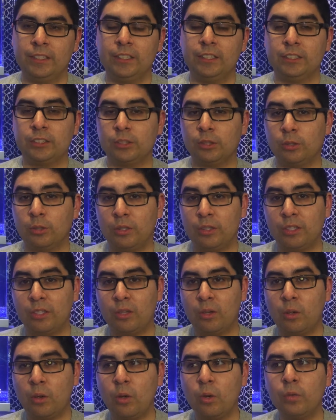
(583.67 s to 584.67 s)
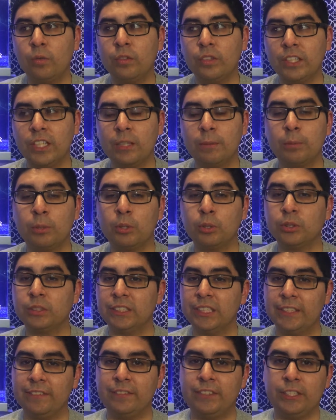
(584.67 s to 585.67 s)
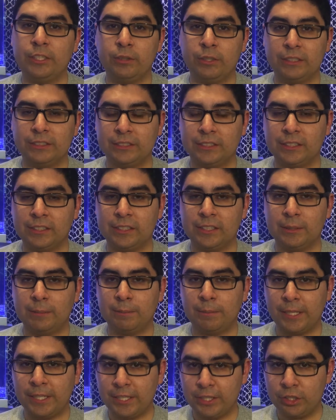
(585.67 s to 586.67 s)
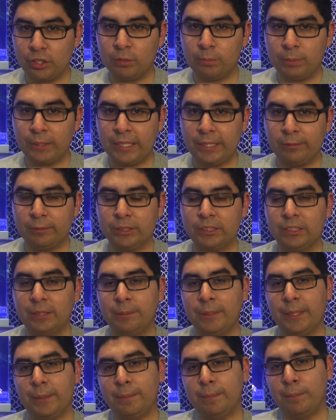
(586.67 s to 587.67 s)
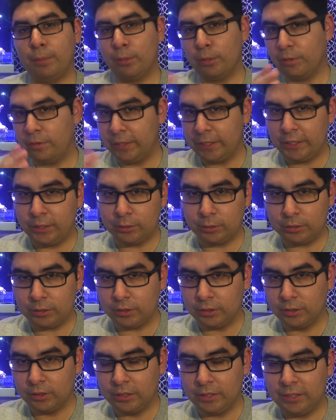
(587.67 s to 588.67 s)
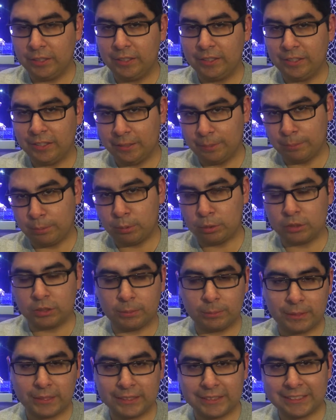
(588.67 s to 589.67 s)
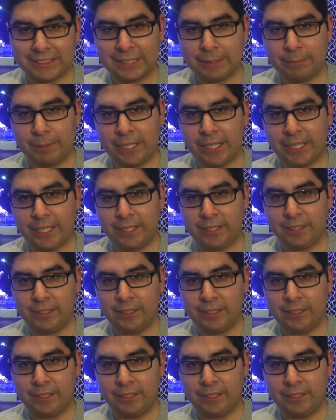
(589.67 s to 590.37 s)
So hopefully I'll post that video on Sunday. My initial plan was to make both videos and post them on the same day.